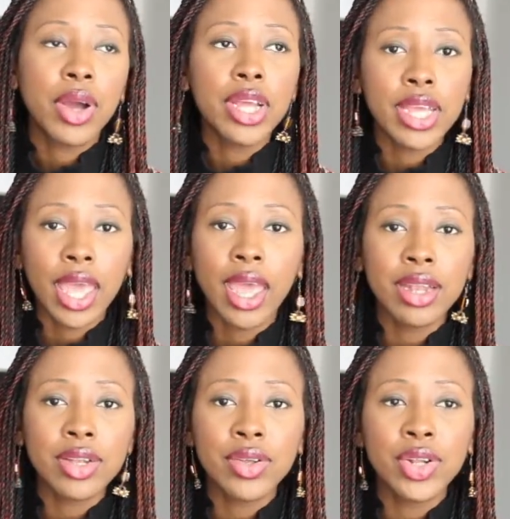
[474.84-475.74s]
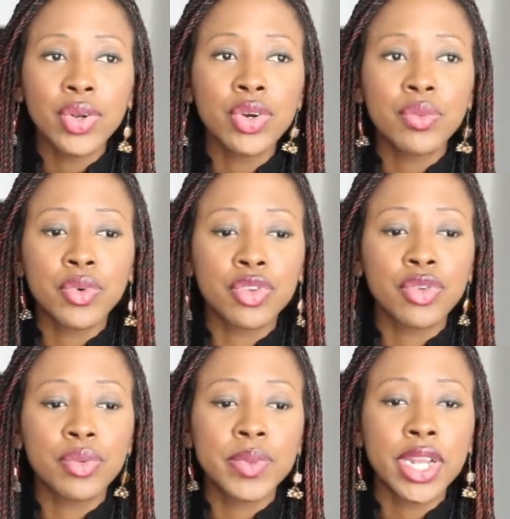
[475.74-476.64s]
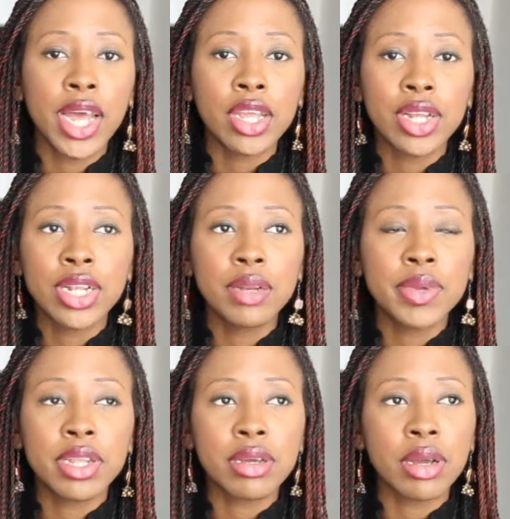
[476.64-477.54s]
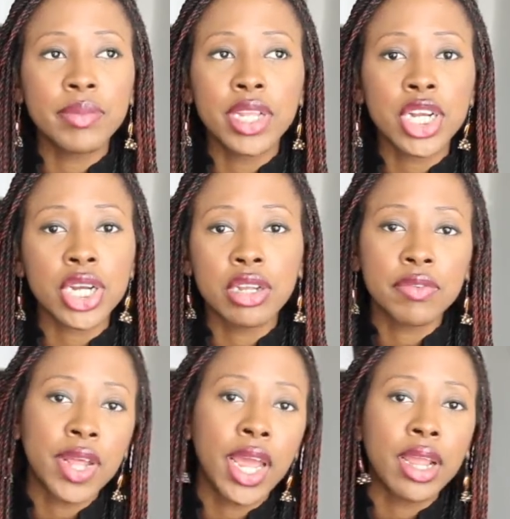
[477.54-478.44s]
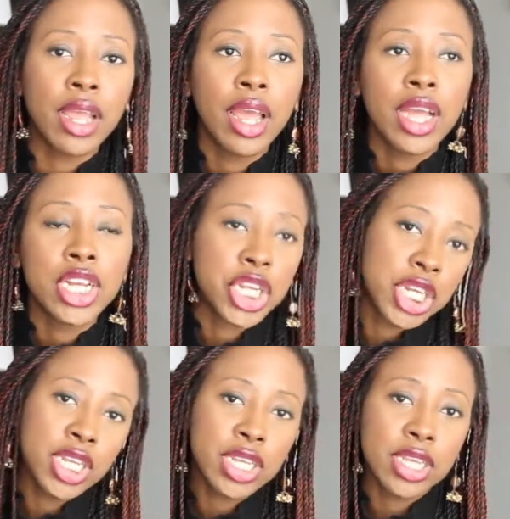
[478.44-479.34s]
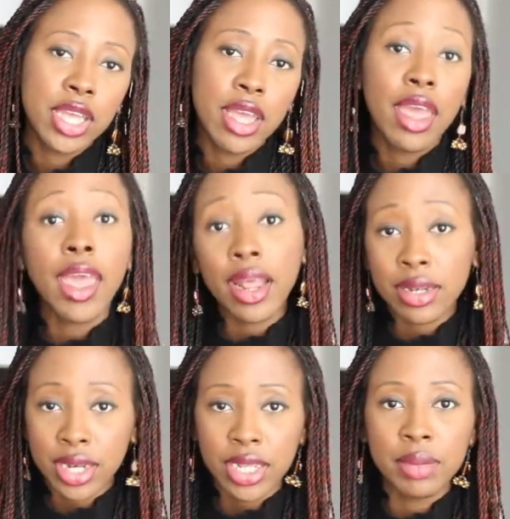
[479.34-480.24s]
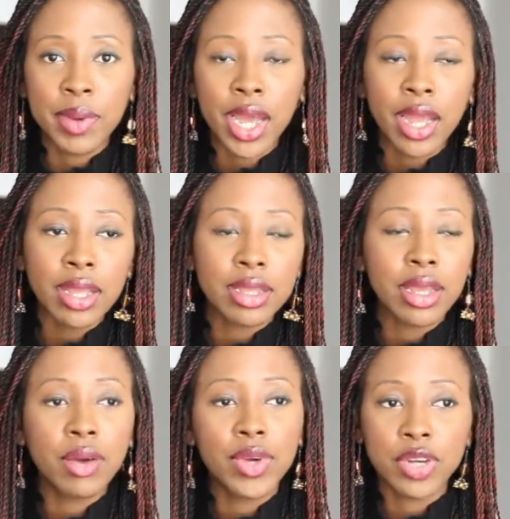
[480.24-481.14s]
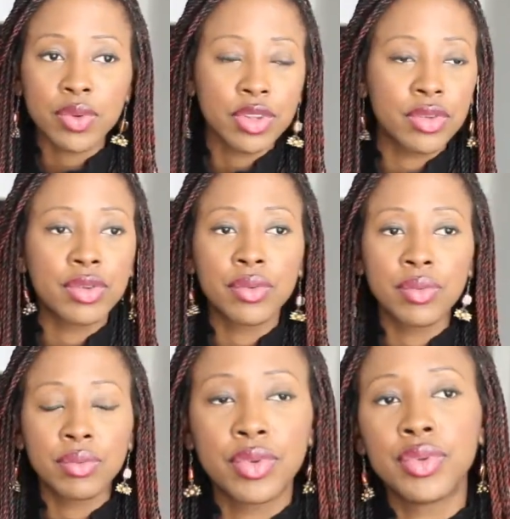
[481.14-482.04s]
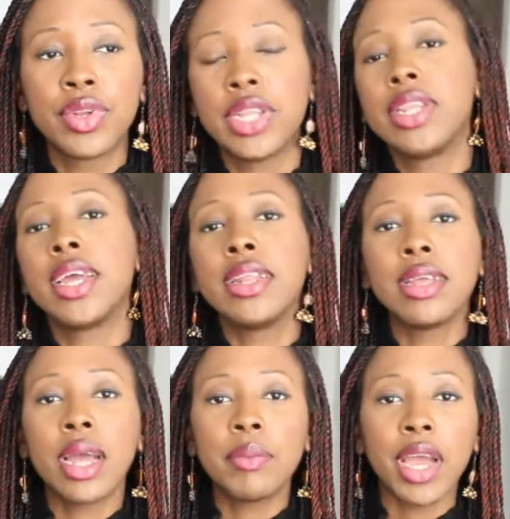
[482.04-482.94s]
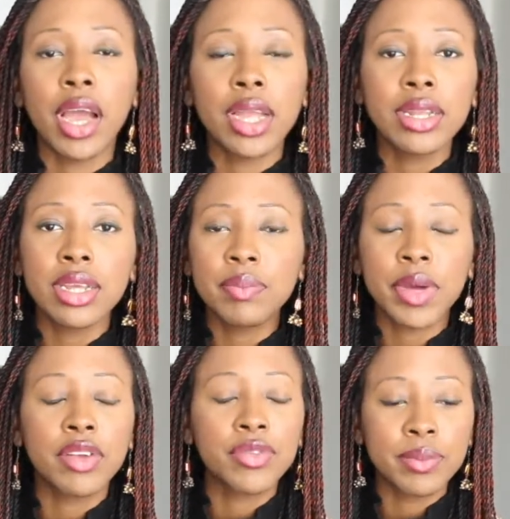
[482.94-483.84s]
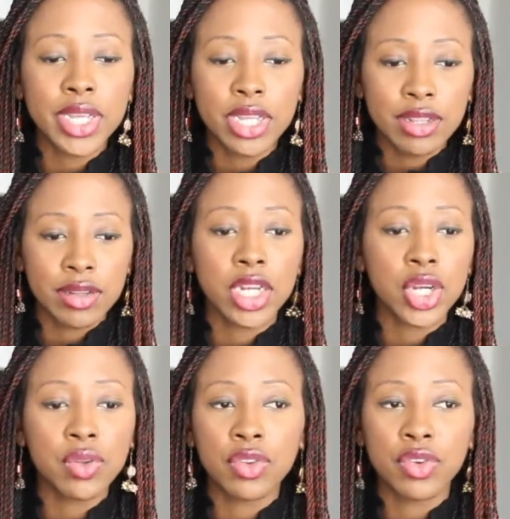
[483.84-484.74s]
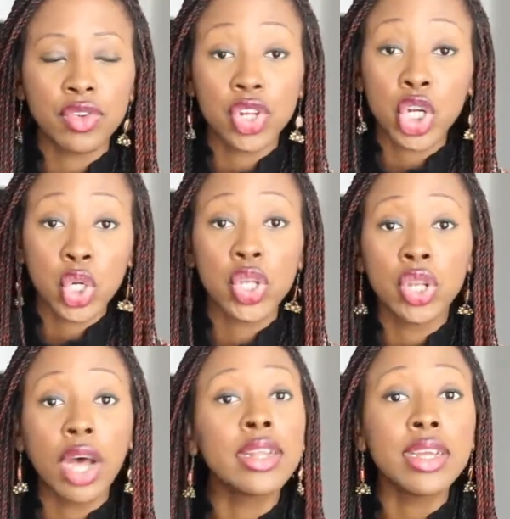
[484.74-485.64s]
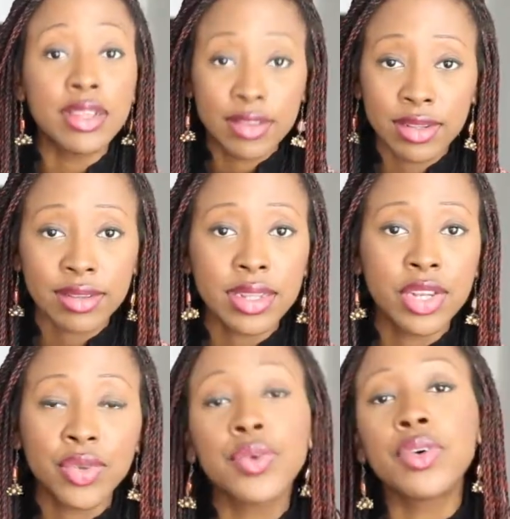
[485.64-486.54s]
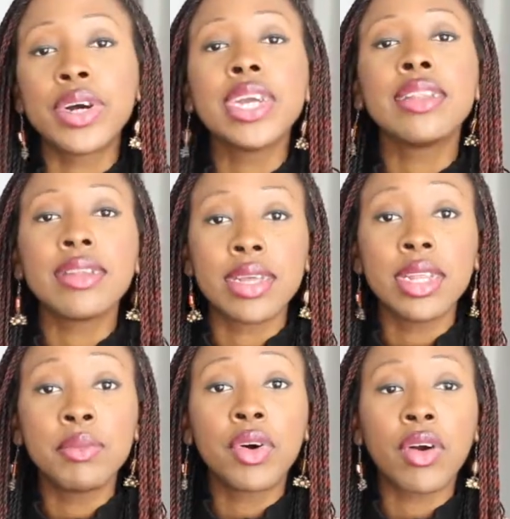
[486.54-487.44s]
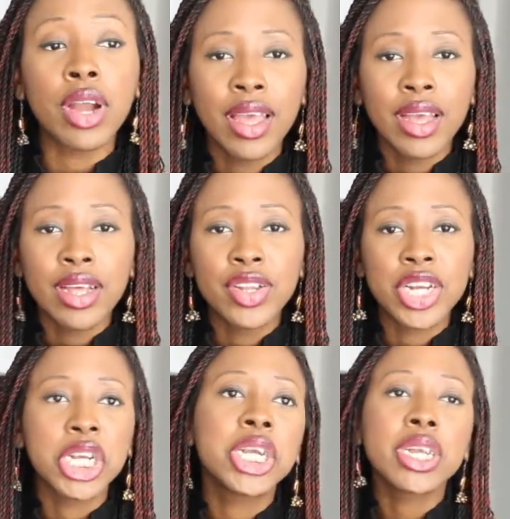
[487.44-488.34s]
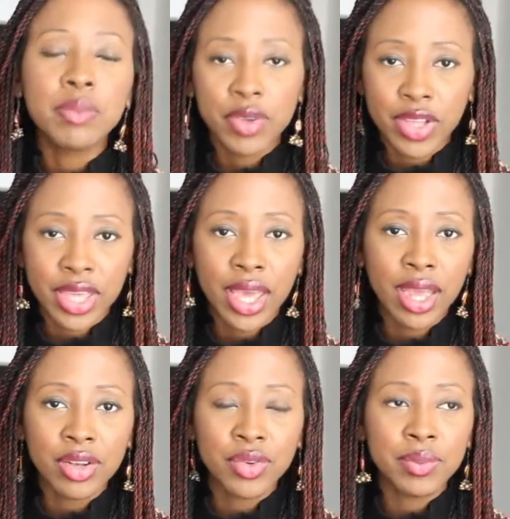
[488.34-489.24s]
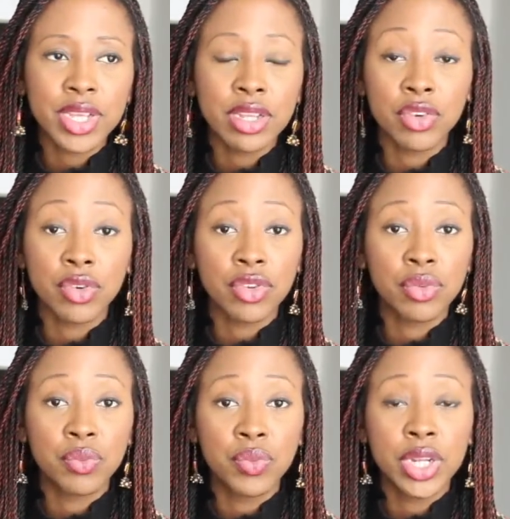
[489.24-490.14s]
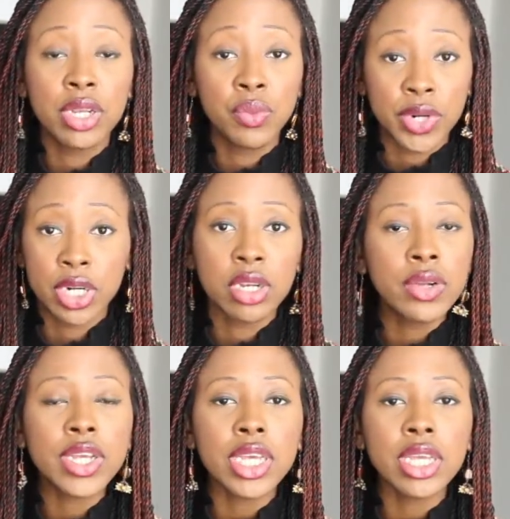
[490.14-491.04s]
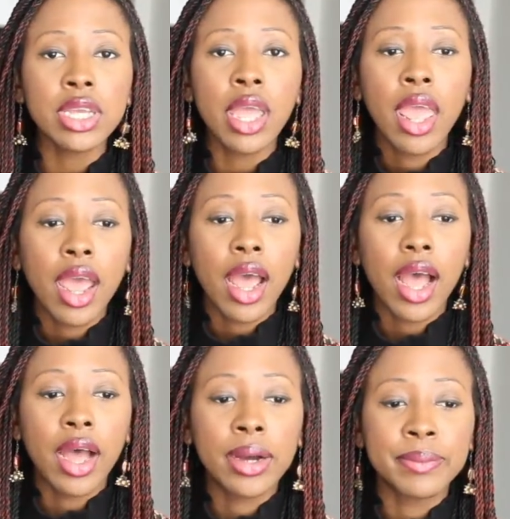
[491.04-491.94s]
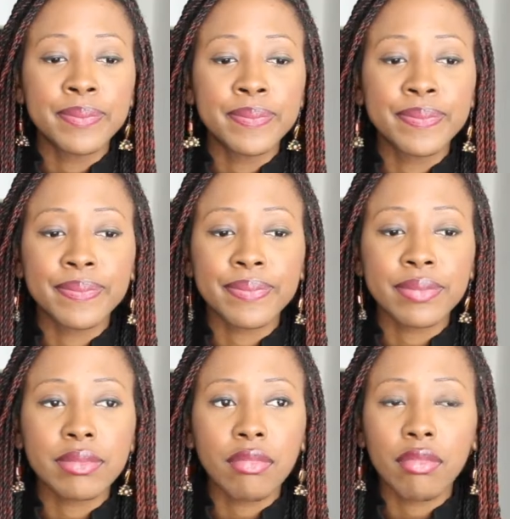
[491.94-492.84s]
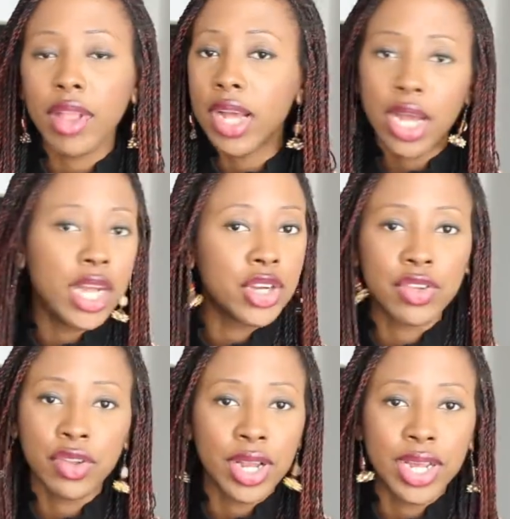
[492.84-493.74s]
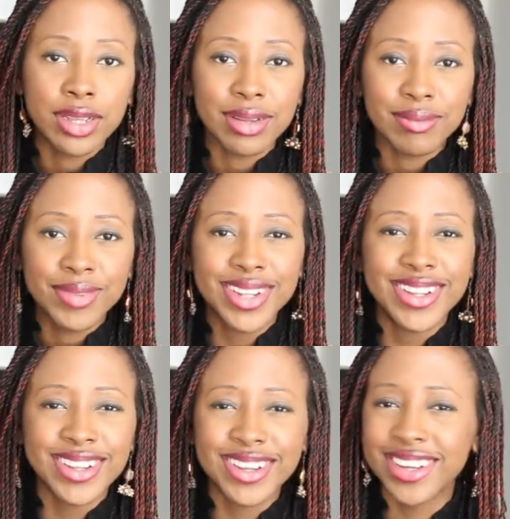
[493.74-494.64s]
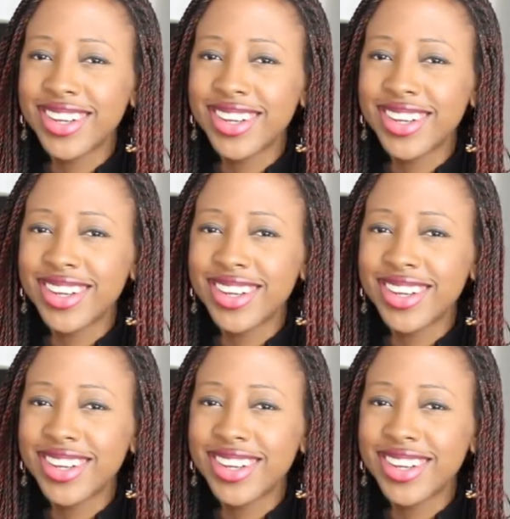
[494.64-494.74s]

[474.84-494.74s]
Again, the look was to be like a little bit a combination of like chic and laid back, which was the, the, the idea behind it. But for me, these shoes just should not exist in 2018 anymore. The shape again, to me, it's just really weird looking. Um, I just don't like it.